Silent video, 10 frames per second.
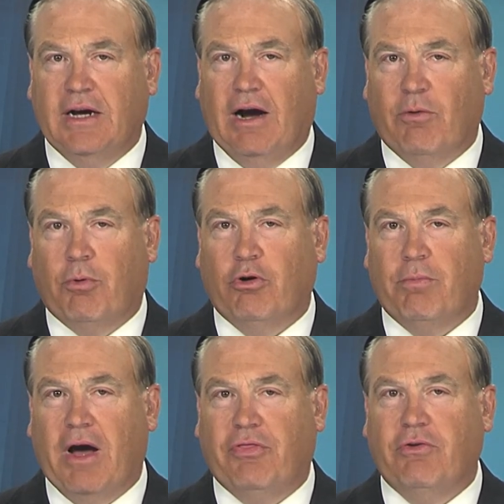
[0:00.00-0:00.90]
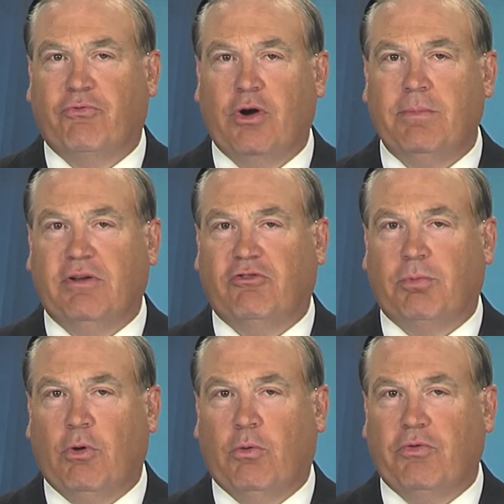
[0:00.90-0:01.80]
Our reporter Matthew Freeman
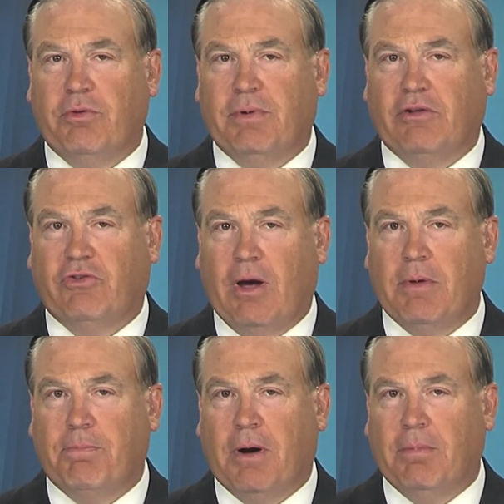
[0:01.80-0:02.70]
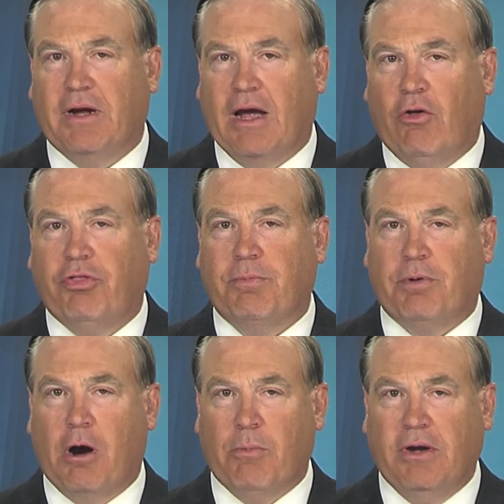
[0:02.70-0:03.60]
spoke with the Beltrami Public Health
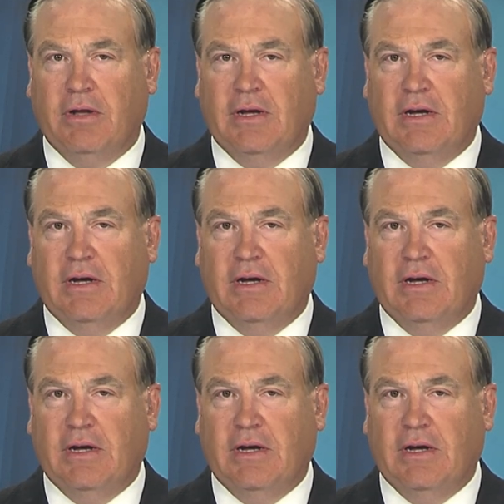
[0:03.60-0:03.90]
Department